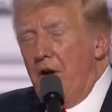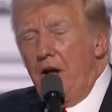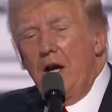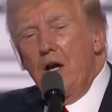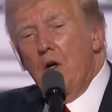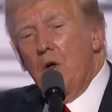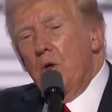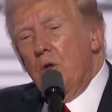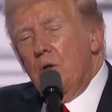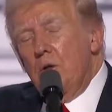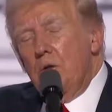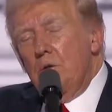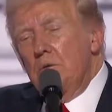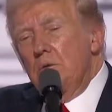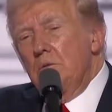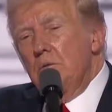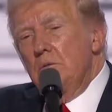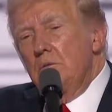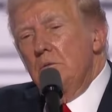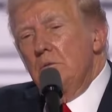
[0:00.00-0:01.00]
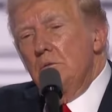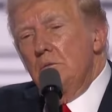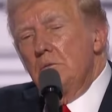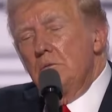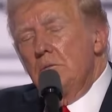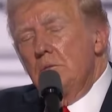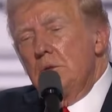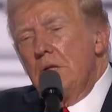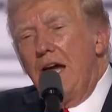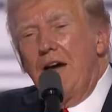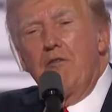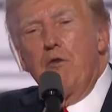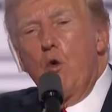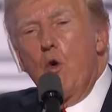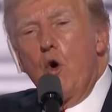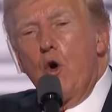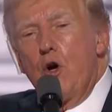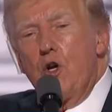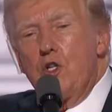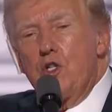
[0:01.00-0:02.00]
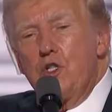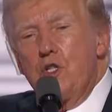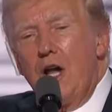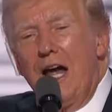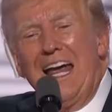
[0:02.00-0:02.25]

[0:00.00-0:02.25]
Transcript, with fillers: I don't have wars.